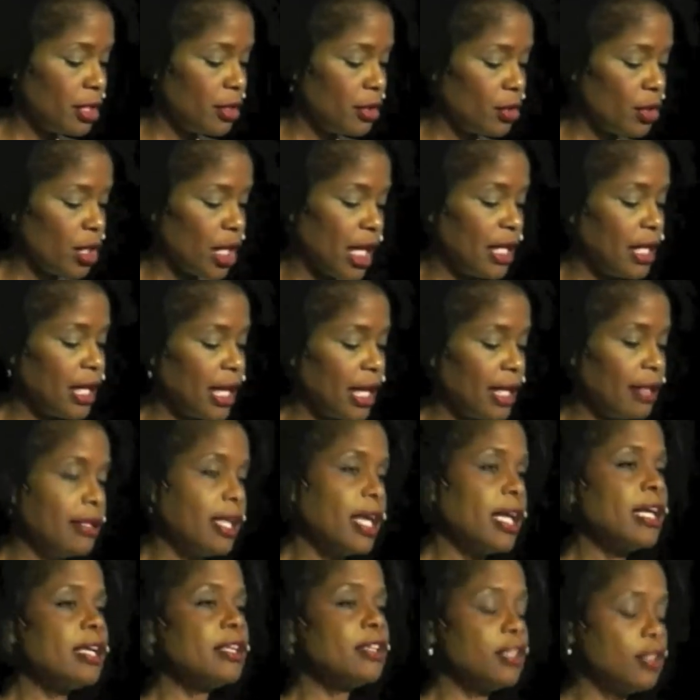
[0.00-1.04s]
I'm
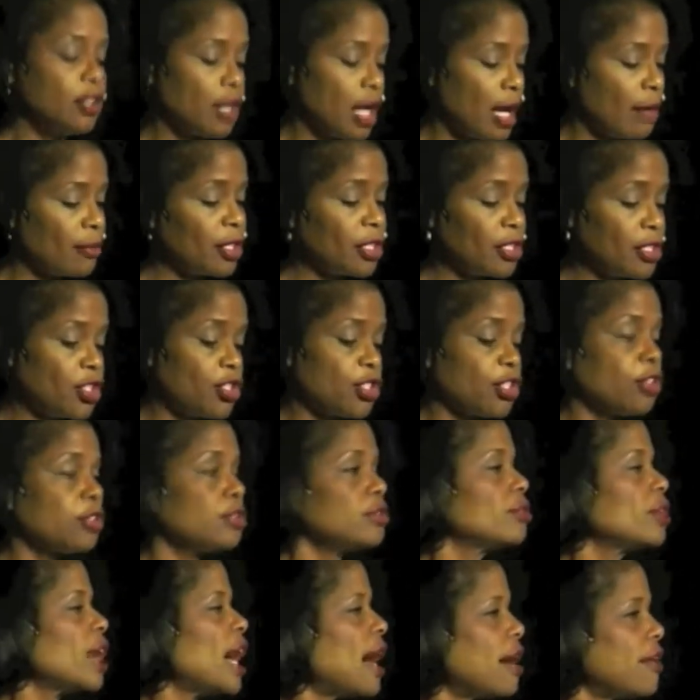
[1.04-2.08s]
going to show
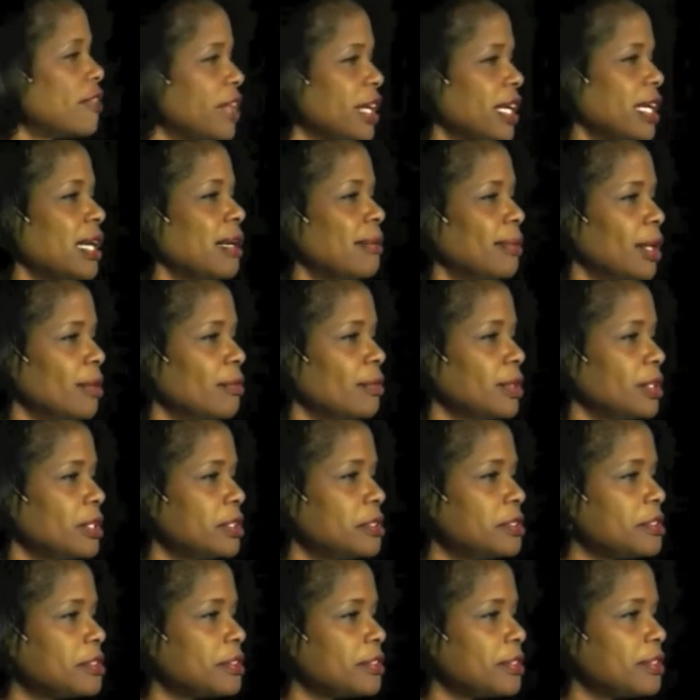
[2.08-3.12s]
you how they come up with
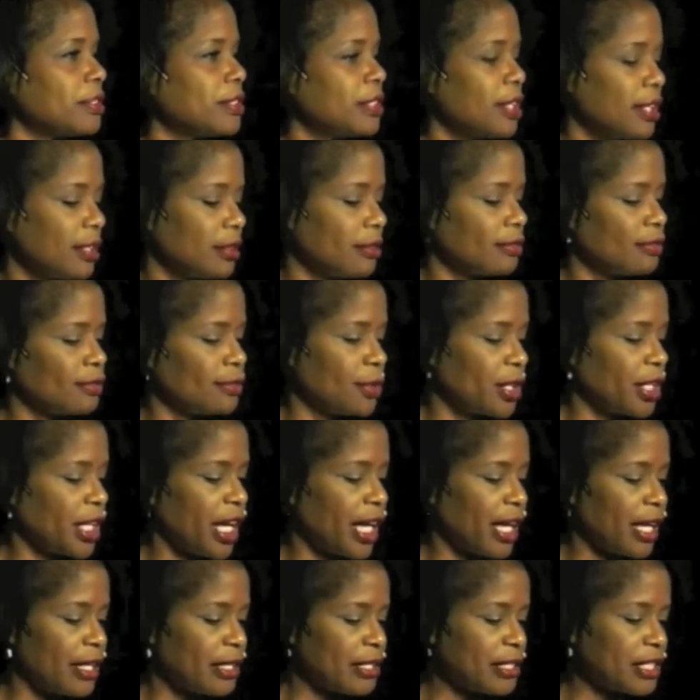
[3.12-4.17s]
these color
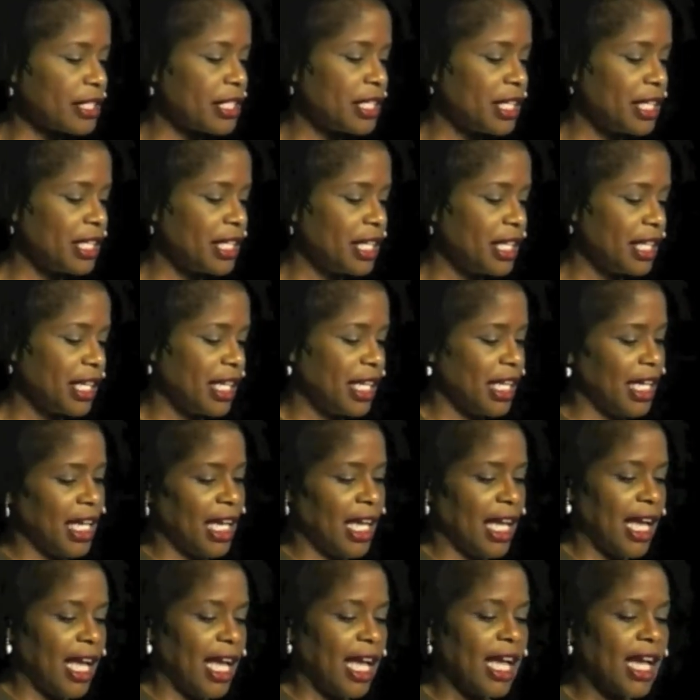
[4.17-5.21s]
forecasts.
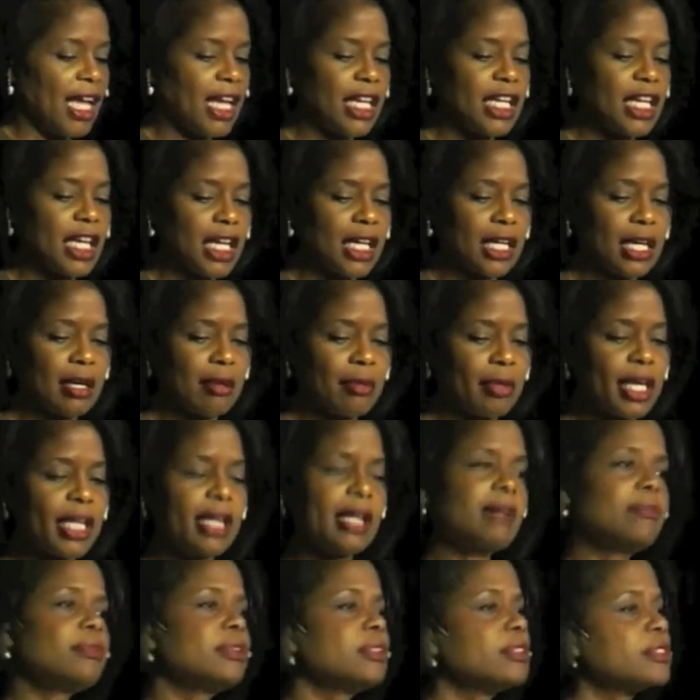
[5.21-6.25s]
And
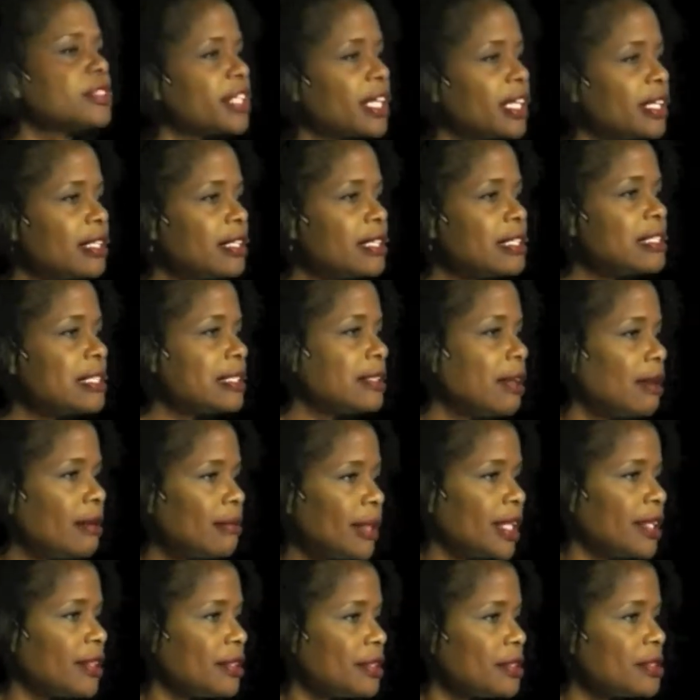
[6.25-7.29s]
I will say this, in all
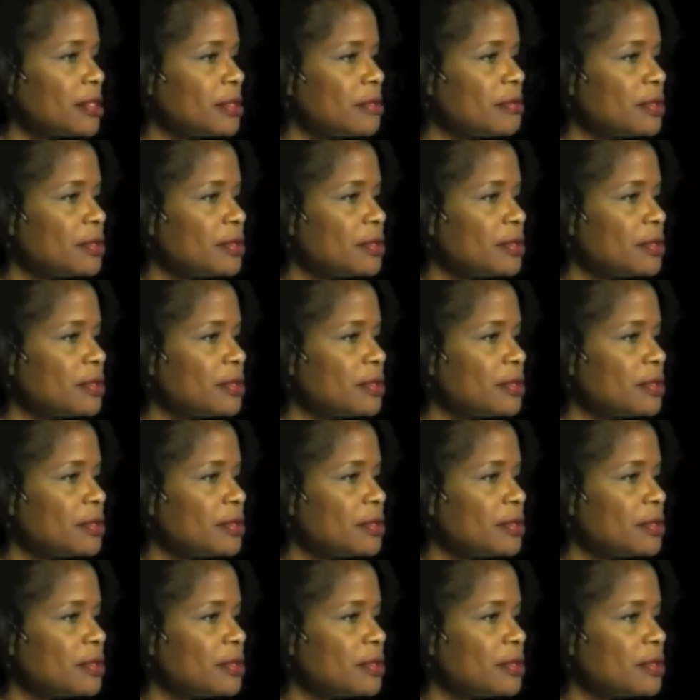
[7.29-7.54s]
my years of